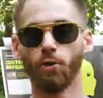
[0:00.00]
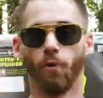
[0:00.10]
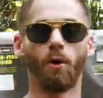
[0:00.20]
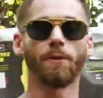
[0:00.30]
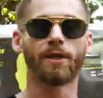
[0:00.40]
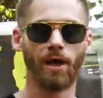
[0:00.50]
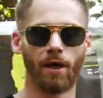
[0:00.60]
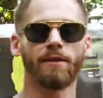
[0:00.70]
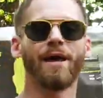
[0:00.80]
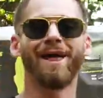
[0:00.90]
You want the
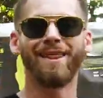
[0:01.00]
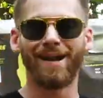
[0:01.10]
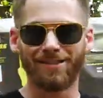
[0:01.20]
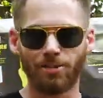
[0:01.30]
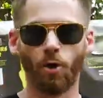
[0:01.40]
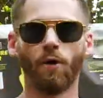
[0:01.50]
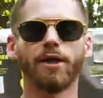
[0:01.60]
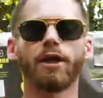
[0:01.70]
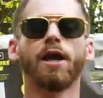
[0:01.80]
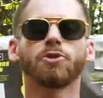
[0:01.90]
gun that is
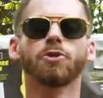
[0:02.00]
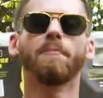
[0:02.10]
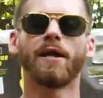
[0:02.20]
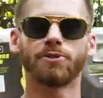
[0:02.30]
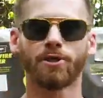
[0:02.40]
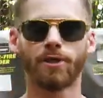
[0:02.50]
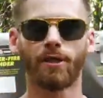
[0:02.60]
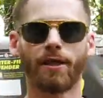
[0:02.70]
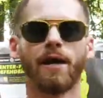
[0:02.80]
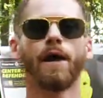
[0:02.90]
going to
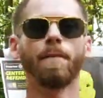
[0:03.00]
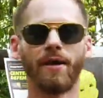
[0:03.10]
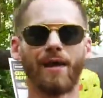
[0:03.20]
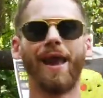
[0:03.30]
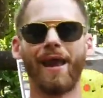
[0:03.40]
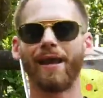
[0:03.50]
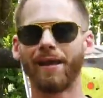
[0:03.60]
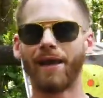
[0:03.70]
basically be a